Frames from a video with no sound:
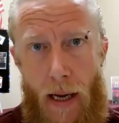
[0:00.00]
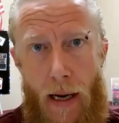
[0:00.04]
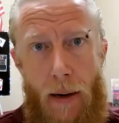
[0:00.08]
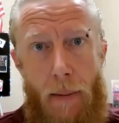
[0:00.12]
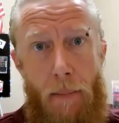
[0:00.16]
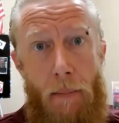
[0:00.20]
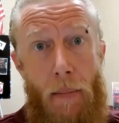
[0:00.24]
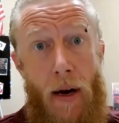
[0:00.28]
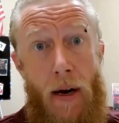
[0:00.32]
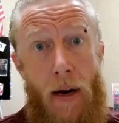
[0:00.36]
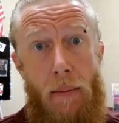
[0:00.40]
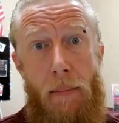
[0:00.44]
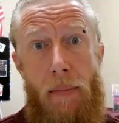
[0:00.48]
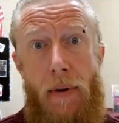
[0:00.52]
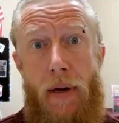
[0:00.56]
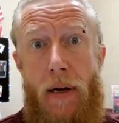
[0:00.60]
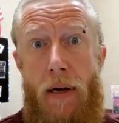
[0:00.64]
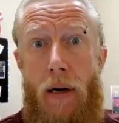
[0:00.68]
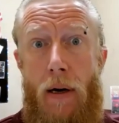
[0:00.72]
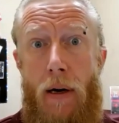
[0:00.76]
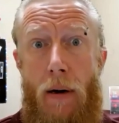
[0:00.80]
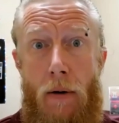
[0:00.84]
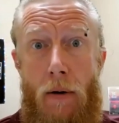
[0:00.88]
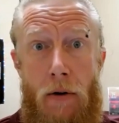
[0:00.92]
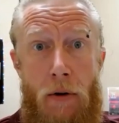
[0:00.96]
It might be
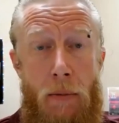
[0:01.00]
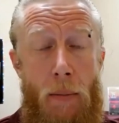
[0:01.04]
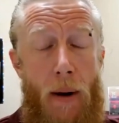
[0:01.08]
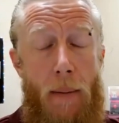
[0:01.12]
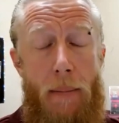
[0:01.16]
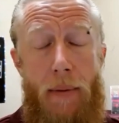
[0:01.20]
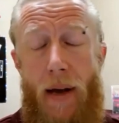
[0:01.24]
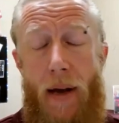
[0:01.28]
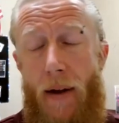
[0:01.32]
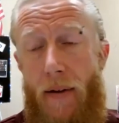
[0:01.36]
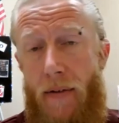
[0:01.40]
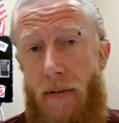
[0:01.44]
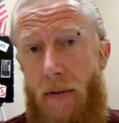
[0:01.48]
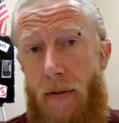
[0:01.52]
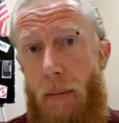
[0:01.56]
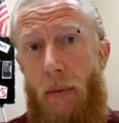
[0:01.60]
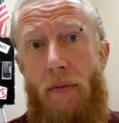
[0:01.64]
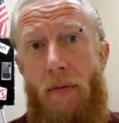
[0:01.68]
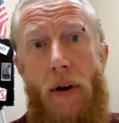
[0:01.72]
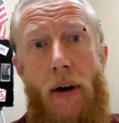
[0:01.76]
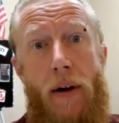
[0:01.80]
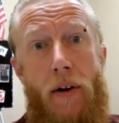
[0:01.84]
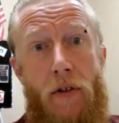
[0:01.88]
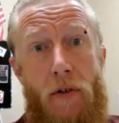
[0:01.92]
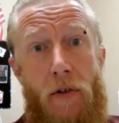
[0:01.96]
you might be asked to
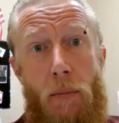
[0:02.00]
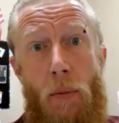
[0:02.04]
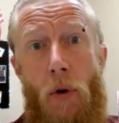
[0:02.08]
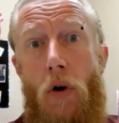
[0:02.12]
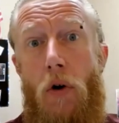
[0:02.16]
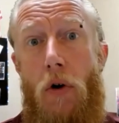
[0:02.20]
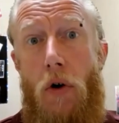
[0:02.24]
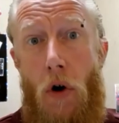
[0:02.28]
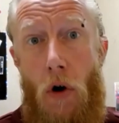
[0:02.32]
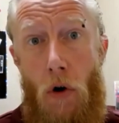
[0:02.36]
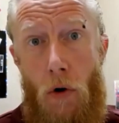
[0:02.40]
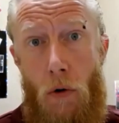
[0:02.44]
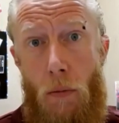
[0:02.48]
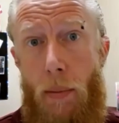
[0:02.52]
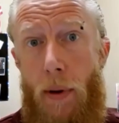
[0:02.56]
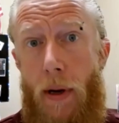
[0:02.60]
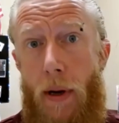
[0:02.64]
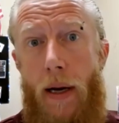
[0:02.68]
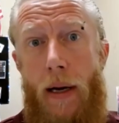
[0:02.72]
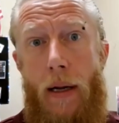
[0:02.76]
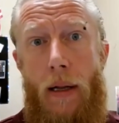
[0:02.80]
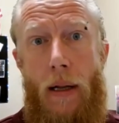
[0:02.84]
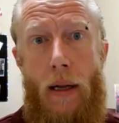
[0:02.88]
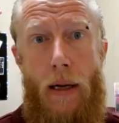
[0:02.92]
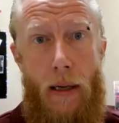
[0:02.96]
provide a small
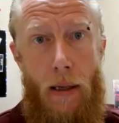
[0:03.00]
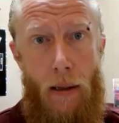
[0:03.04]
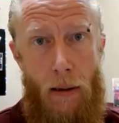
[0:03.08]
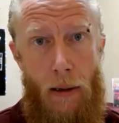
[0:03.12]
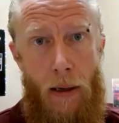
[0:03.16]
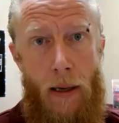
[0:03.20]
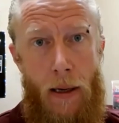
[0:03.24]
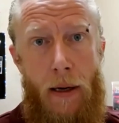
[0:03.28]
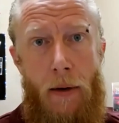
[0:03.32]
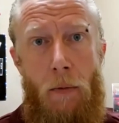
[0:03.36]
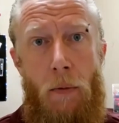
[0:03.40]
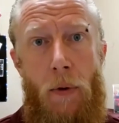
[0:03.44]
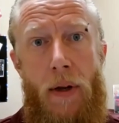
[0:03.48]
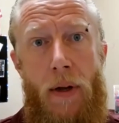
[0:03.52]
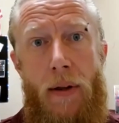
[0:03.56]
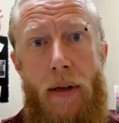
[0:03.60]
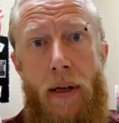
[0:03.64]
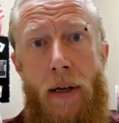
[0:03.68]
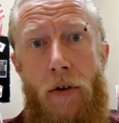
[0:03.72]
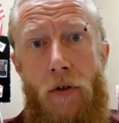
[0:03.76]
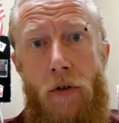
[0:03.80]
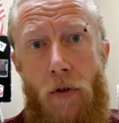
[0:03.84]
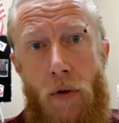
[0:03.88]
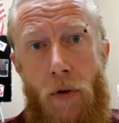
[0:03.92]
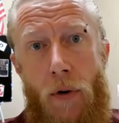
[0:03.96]
copay, like with
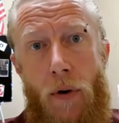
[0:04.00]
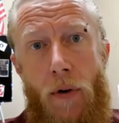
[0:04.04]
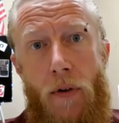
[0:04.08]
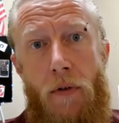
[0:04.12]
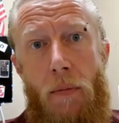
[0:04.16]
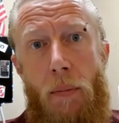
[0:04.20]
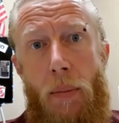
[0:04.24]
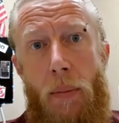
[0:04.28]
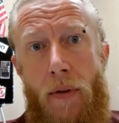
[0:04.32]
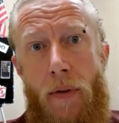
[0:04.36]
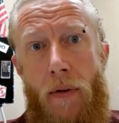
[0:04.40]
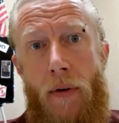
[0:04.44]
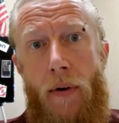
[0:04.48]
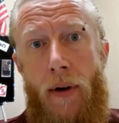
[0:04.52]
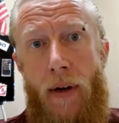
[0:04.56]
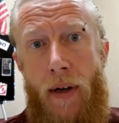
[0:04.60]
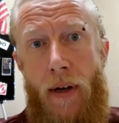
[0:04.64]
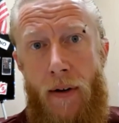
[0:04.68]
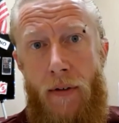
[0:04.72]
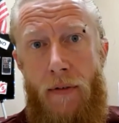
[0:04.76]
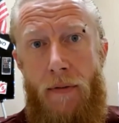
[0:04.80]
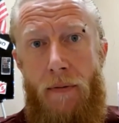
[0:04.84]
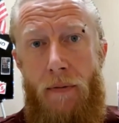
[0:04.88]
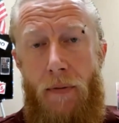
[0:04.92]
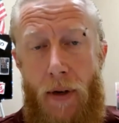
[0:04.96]
insurance, but there
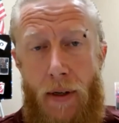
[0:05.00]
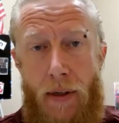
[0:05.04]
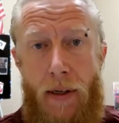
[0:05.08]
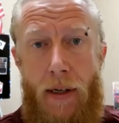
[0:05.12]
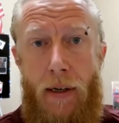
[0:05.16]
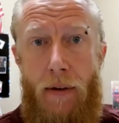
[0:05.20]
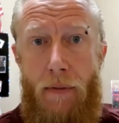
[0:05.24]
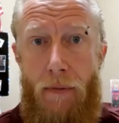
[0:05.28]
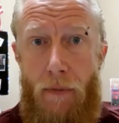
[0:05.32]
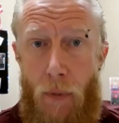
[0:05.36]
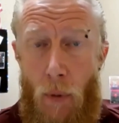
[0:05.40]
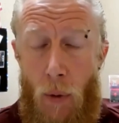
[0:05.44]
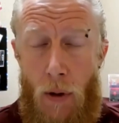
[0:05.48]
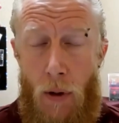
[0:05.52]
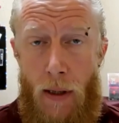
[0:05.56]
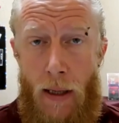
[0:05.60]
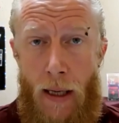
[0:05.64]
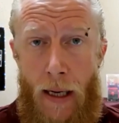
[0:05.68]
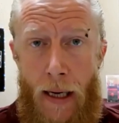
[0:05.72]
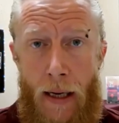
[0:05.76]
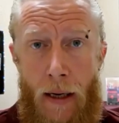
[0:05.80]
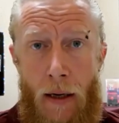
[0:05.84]
is funding for that.